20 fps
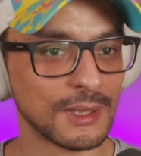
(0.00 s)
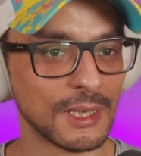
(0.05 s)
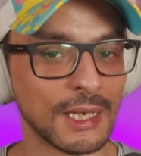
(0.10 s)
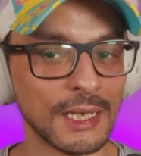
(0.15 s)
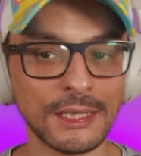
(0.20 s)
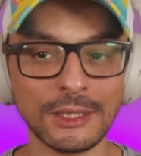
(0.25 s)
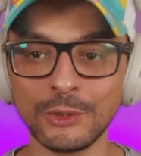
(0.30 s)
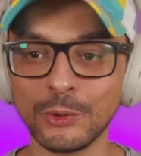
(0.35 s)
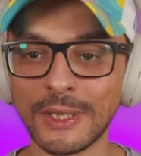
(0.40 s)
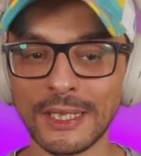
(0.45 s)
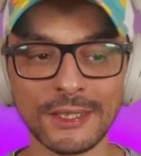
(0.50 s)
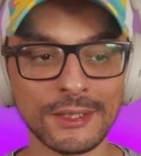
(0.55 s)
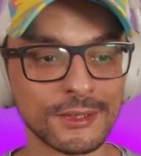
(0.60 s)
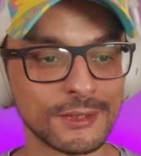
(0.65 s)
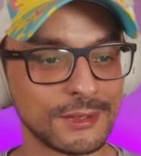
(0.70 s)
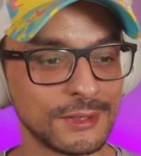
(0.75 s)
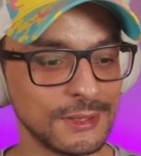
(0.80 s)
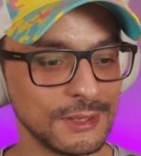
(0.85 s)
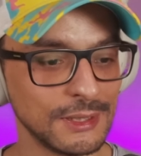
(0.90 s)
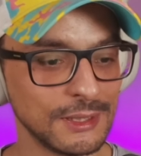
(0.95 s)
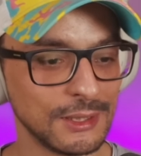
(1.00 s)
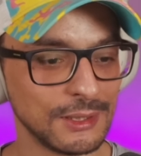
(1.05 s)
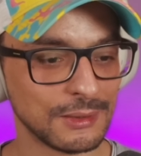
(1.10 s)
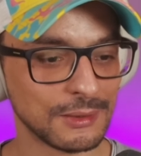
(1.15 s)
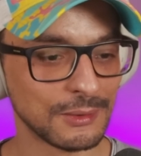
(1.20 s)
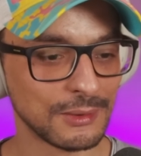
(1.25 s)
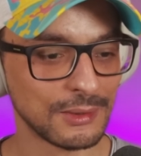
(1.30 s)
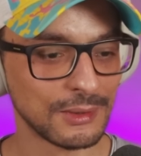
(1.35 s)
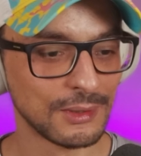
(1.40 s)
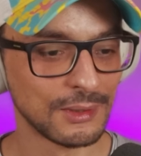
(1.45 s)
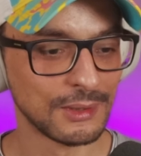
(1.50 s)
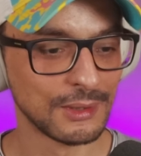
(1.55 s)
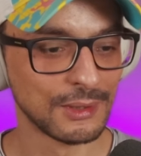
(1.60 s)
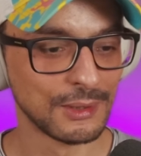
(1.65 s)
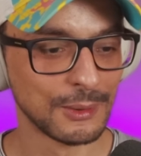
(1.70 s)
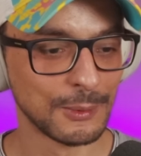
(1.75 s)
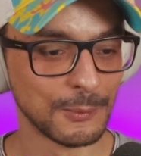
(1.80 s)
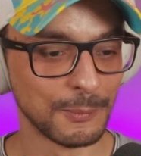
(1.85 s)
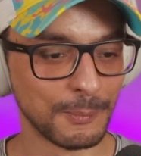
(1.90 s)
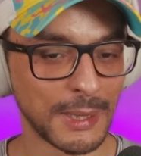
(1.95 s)
And you can see
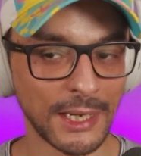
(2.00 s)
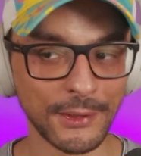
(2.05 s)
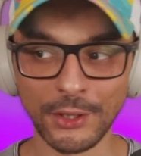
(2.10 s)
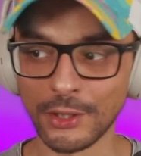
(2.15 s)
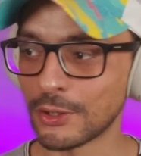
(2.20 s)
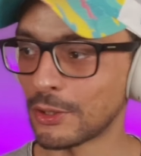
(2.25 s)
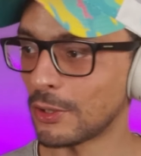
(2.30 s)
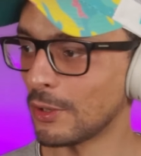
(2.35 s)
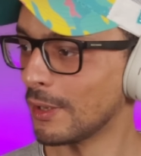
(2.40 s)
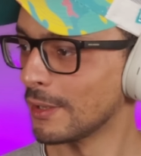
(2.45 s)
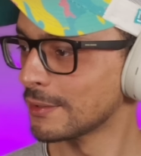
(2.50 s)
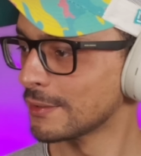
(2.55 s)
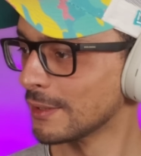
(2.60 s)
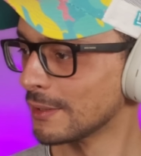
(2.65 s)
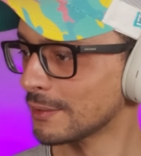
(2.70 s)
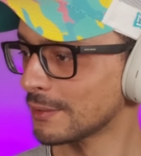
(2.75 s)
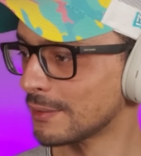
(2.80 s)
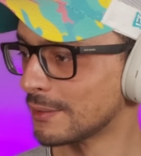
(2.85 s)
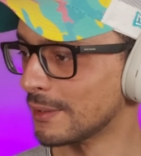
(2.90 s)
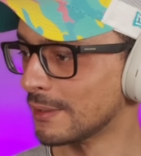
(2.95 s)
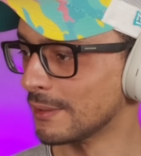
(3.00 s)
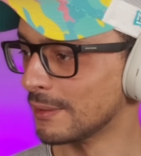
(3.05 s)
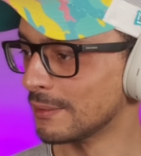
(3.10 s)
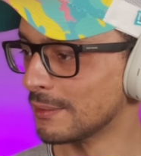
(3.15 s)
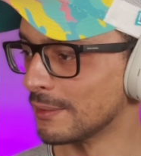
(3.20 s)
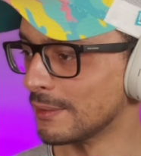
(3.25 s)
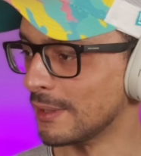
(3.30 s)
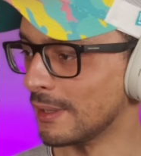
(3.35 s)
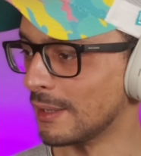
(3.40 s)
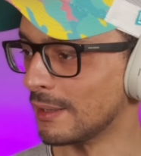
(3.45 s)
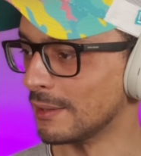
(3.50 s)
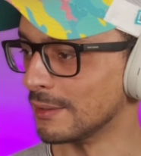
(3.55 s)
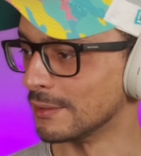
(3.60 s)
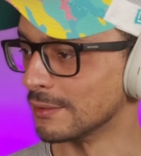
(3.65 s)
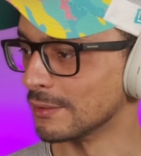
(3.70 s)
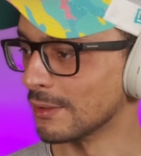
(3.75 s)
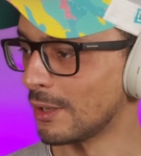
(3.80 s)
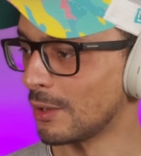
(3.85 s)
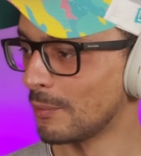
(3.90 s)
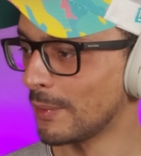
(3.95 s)
by the cursors, there
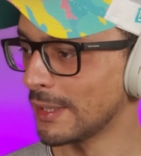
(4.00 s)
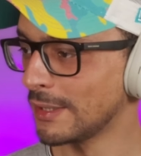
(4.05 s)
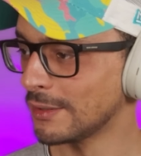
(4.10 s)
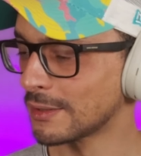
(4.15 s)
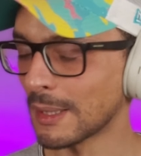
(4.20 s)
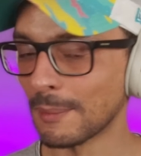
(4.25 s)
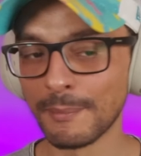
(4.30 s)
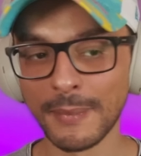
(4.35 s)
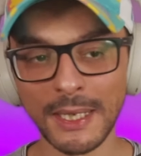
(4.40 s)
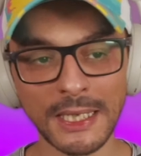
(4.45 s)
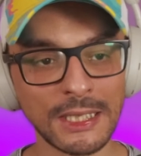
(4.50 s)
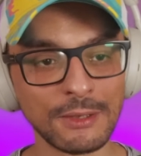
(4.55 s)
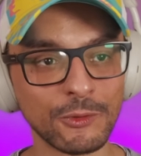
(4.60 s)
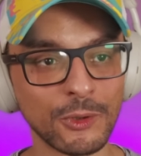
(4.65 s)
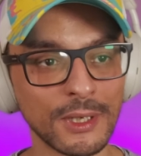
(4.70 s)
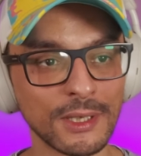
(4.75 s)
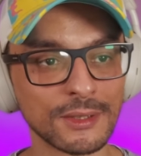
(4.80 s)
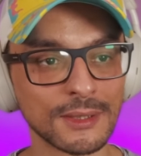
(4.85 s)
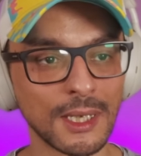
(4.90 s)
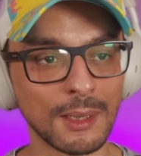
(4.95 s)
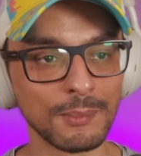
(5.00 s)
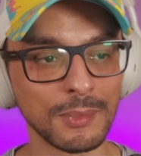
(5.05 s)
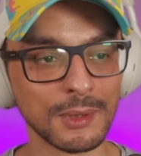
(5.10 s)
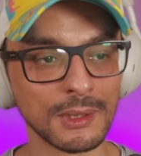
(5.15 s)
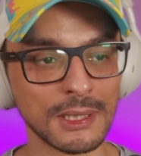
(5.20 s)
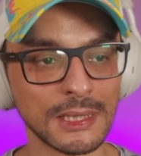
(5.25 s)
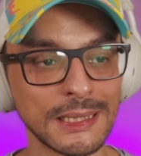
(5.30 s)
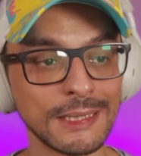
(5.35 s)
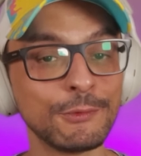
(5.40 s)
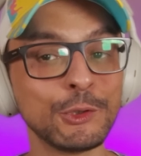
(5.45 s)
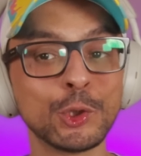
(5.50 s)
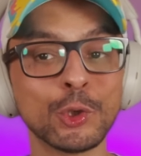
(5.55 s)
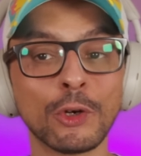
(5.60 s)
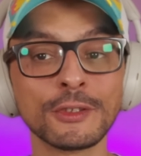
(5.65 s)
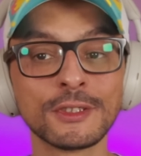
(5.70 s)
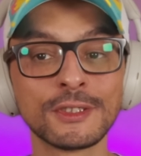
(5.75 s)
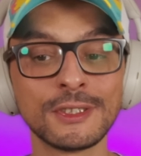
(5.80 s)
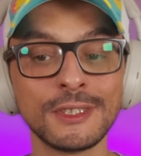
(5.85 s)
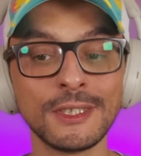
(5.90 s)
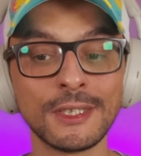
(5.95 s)
is already somebody, for example. And if you
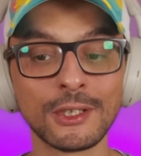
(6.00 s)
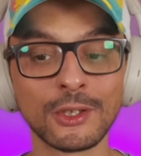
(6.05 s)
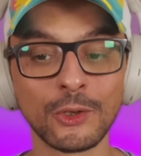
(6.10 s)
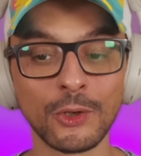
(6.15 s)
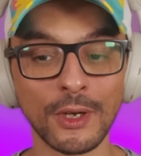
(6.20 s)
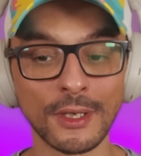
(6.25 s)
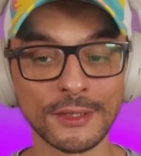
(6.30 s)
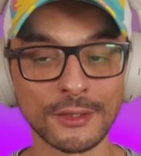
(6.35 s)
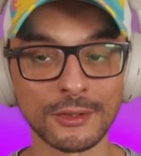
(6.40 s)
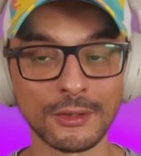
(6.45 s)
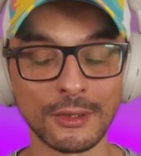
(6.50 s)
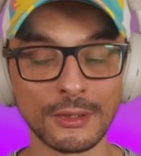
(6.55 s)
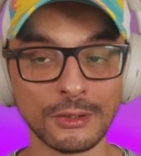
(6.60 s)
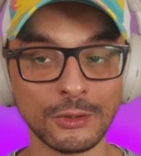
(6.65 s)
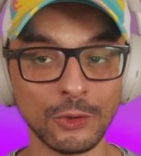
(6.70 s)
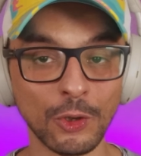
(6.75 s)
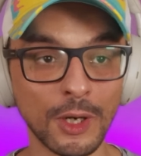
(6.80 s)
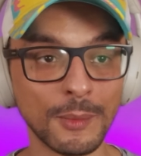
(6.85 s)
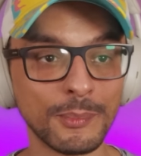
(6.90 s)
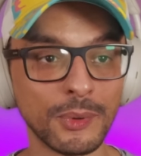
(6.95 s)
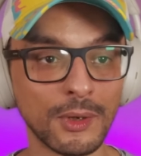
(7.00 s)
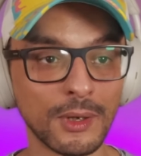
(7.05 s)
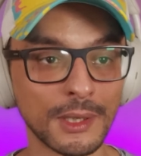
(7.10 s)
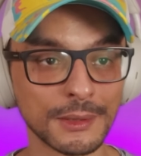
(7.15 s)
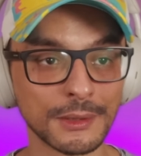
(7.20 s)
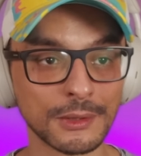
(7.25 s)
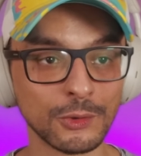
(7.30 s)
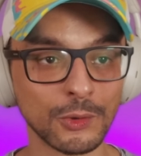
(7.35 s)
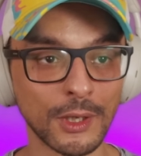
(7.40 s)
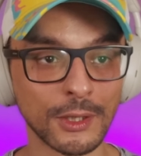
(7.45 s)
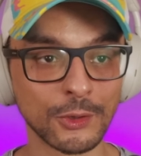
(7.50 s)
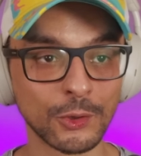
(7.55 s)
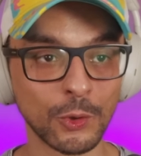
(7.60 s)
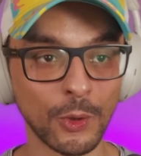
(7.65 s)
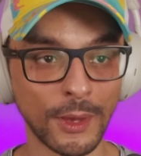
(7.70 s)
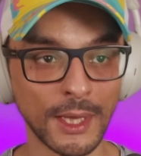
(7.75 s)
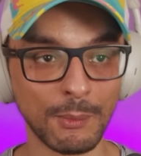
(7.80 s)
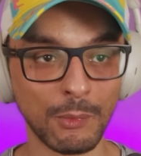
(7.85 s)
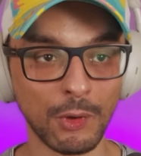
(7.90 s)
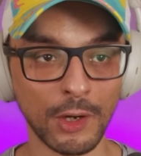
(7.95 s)
don't see the cursors on your board, you can
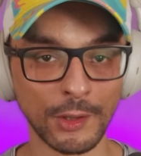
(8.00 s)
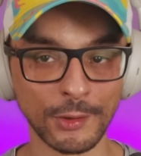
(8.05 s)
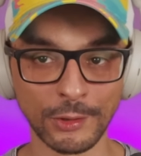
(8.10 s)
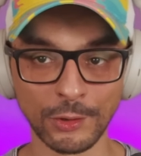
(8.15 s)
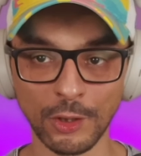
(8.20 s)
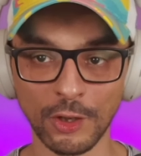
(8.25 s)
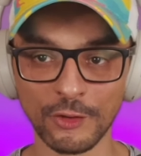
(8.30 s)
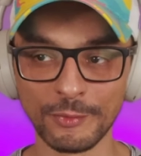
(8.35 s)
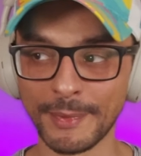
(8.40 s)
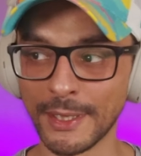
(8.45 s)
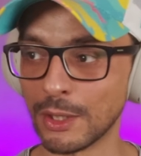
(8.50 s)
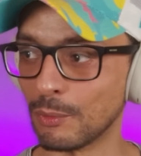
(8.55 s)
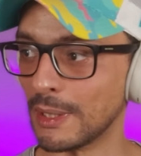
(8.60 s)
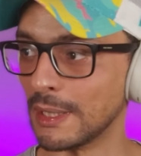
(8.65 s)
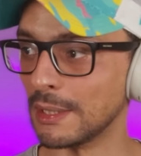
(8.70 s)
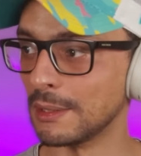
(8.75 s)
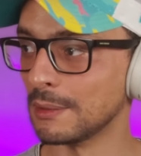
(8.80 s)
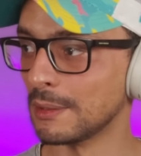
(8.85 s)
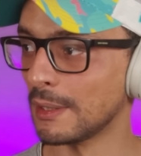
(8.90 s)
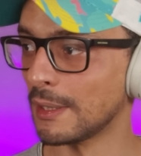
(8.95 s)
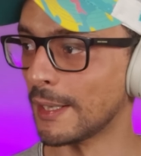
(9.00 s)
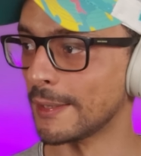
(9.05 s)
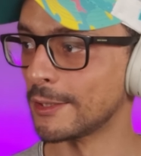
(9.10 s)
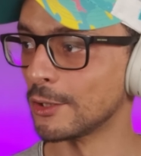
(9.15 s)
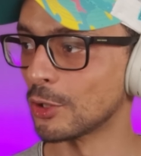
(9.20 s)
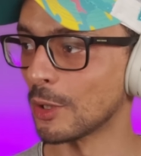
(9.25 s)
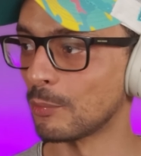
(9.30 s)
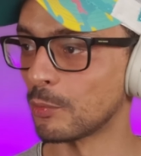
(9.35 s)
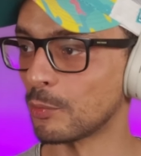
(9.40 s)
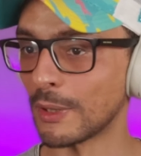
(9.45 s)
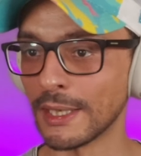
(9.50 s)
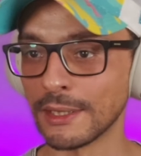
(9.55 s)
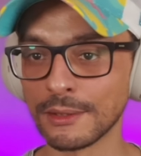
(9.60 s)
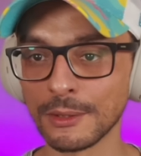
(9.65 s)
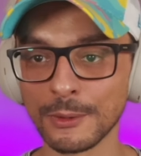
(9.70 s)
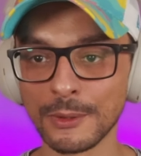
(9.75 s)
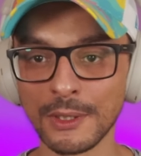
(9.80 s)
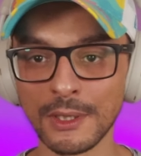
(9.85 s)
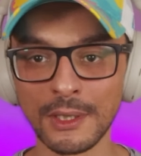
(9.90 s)
turn them on and off, by the way, at the top right.